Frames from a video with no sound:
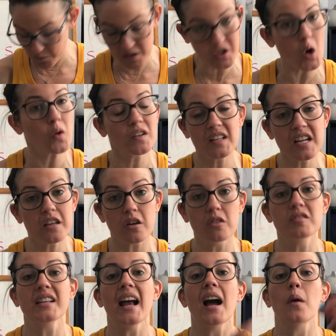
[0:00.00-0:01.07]
we don't leave
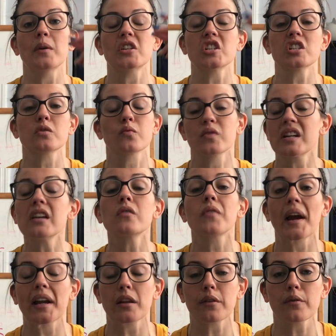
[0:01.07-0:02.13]
those out. We just read
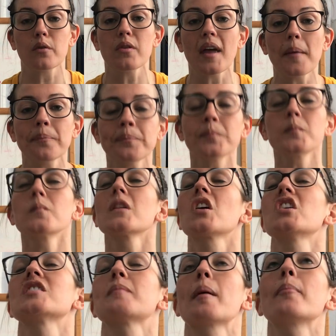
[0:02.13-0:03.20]
right through them
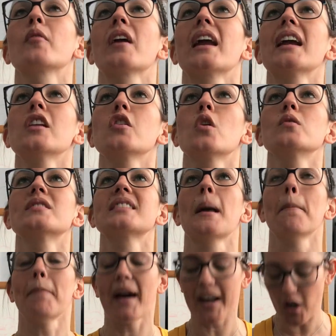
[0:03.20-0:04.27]
because my brain knows
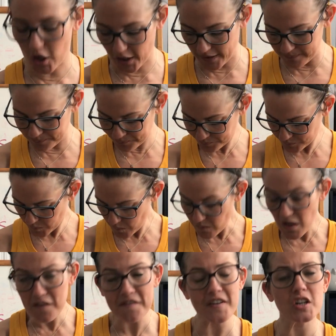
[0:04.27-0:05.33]
them by heart.
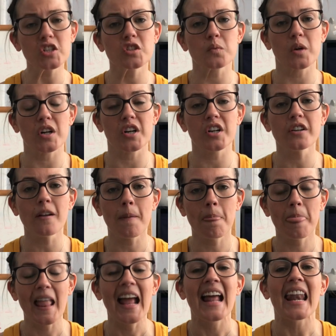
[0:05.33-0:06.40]
First word,
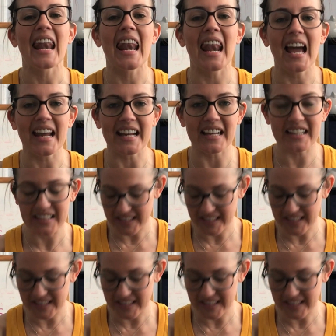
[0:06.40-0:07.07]
like.